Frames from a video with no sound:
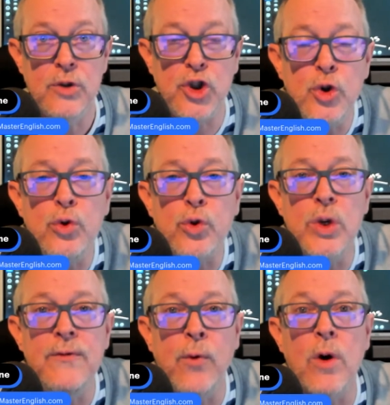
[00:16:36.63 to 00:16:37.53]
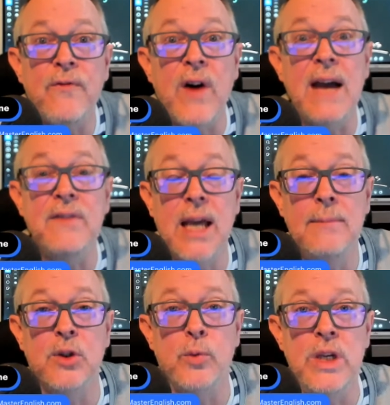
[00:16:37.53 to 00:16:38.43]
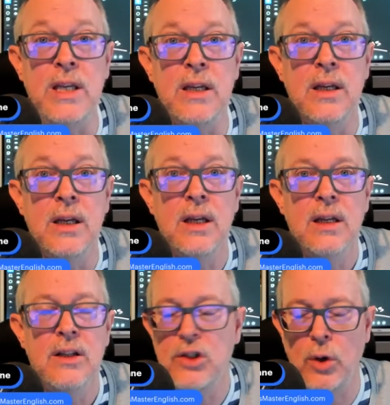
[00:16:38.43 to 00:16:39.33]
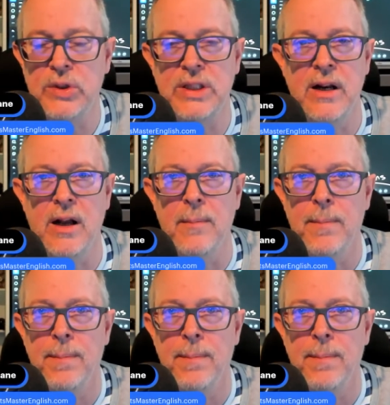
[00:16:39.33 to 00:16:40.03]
2, 3, 4, 5 times a week, don't sign up.